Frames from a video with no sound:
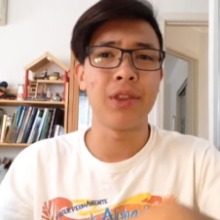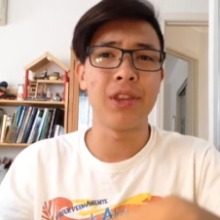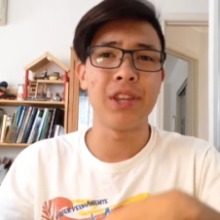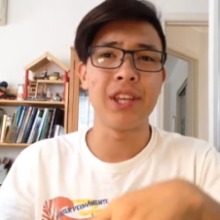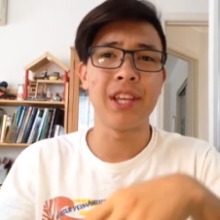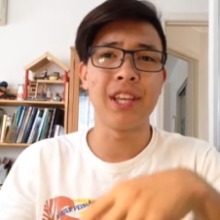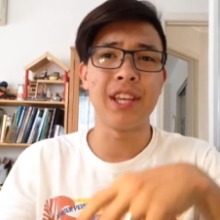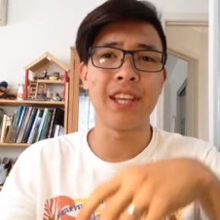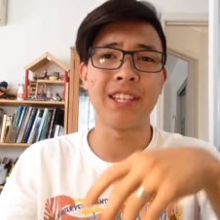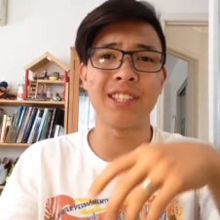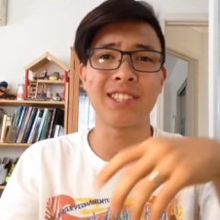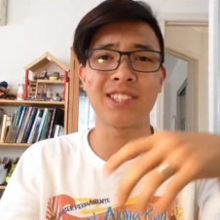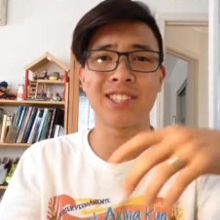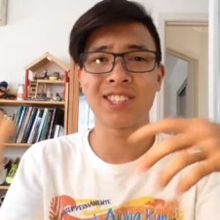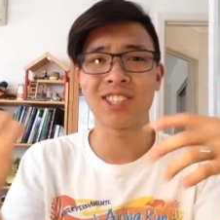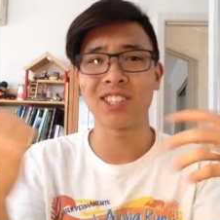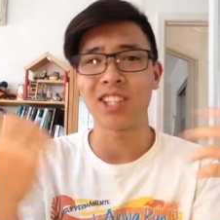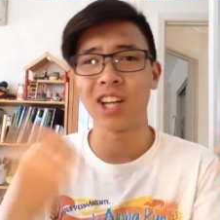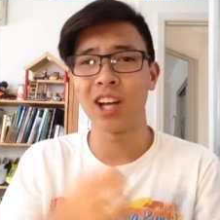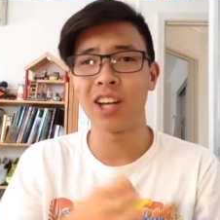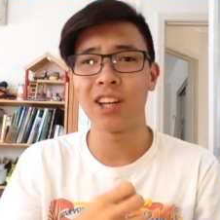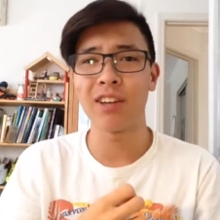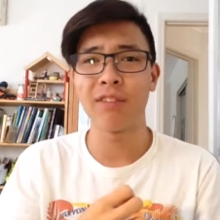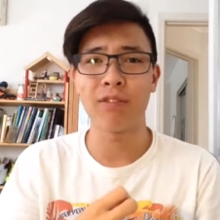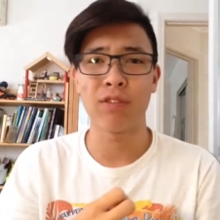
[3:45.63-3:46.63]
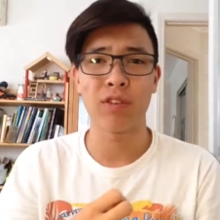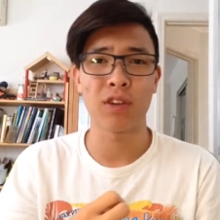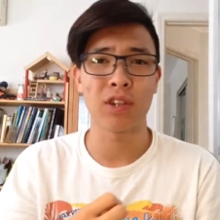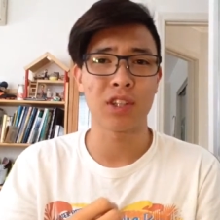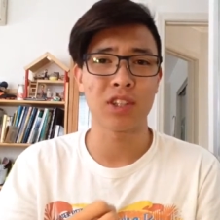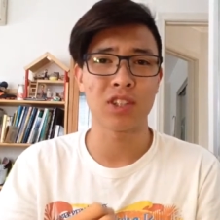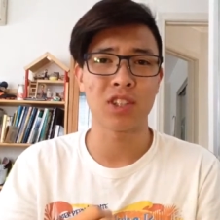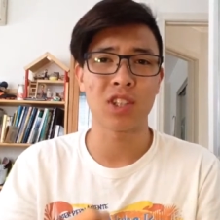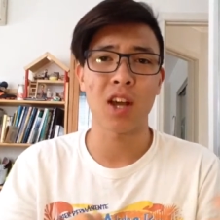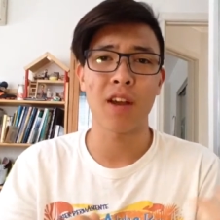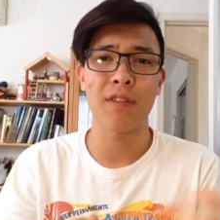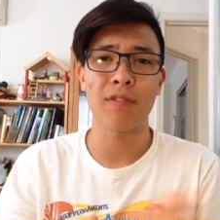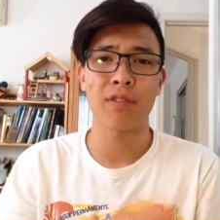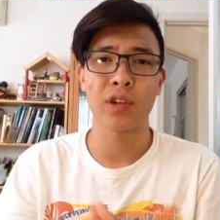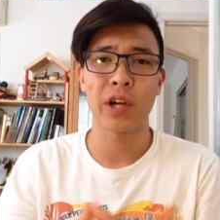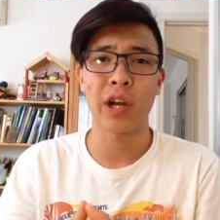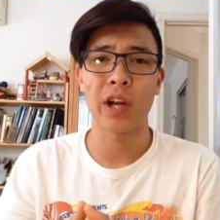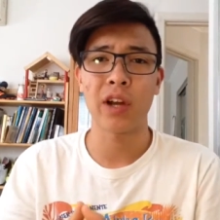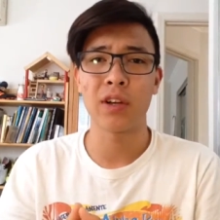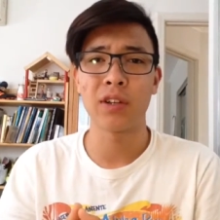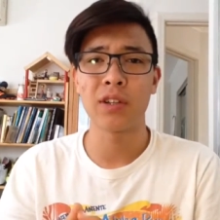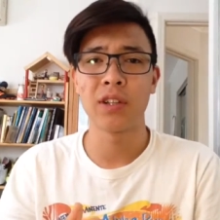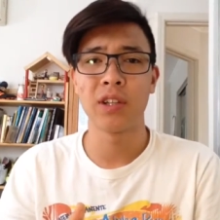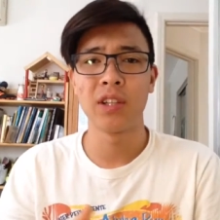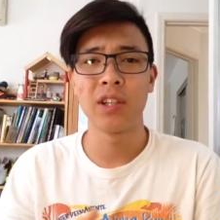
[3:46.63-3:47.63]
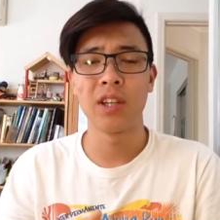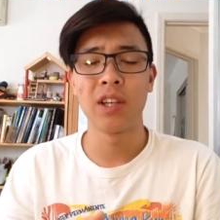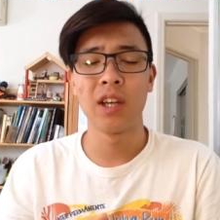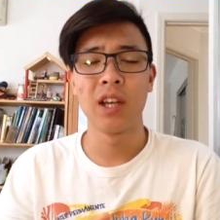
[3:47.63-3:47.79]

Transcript: The stud for the soft ground